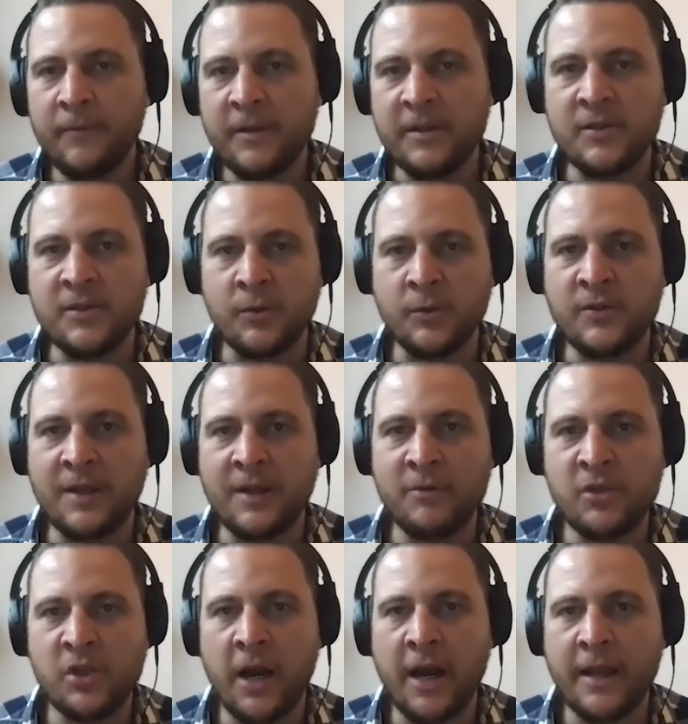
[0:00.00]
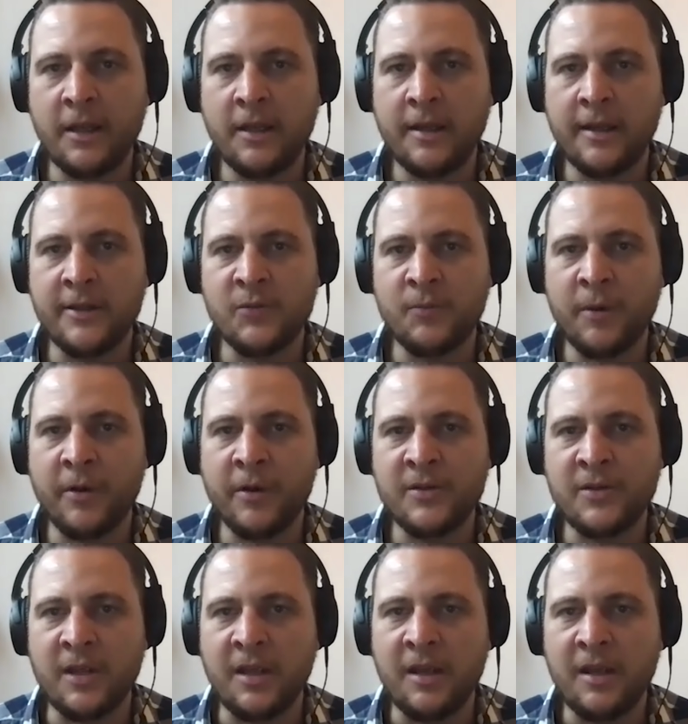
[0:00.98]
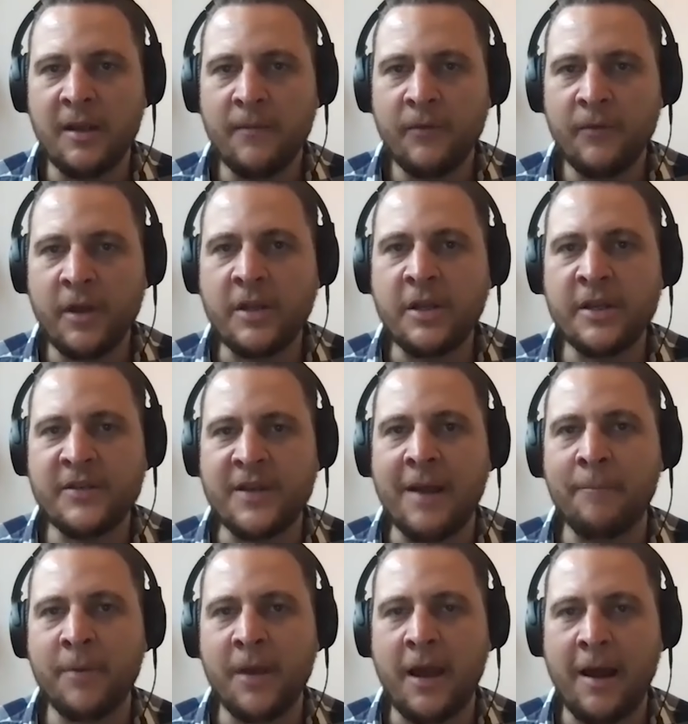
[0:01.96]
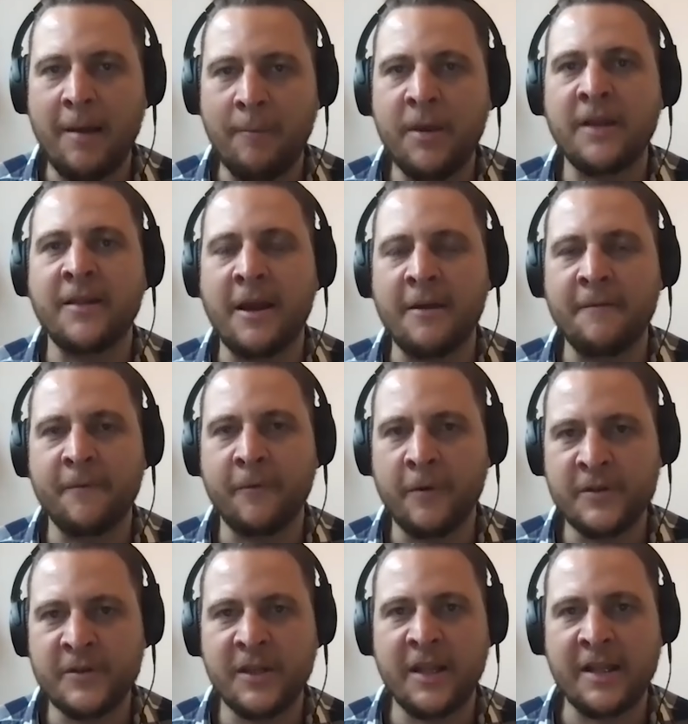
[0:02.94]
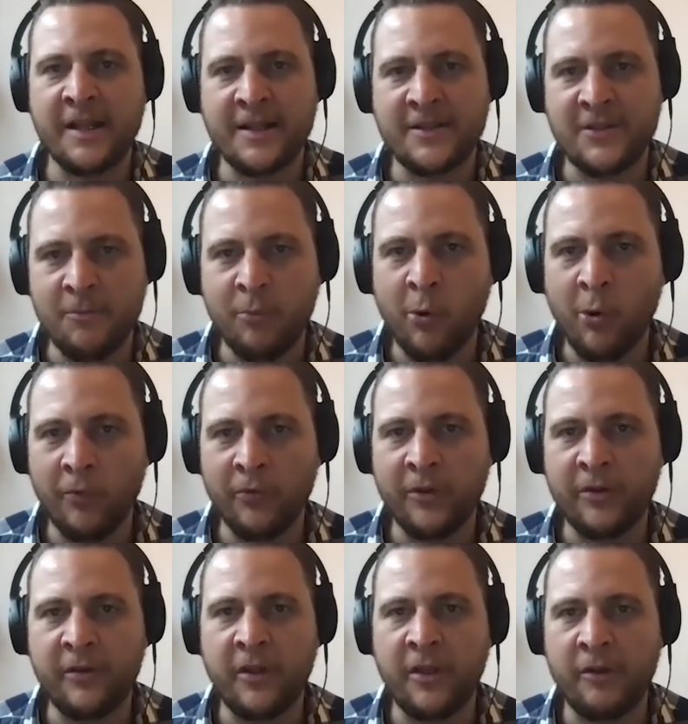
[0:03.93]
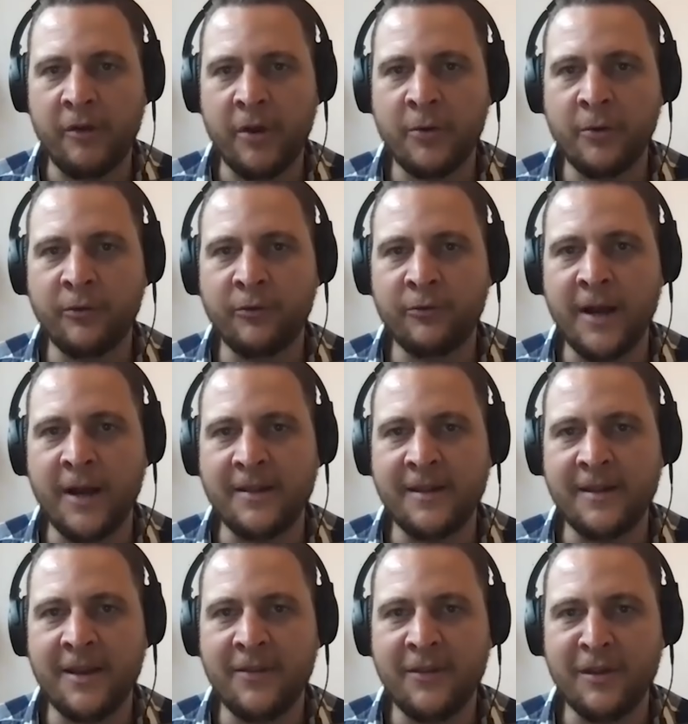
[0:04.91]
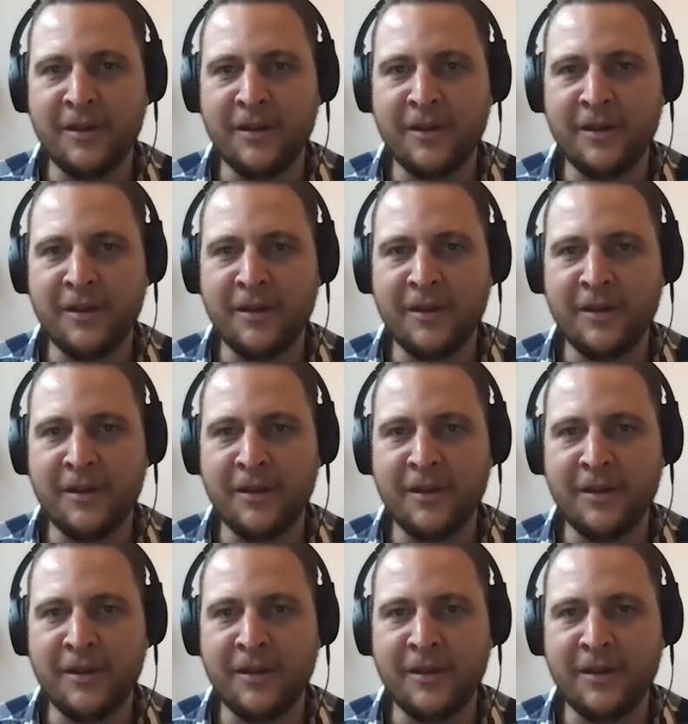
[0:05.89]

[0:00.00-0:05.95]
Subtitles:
This is all some giant conspiracy. Can you just unpick that for us? Because I think that's important to set the record straight there.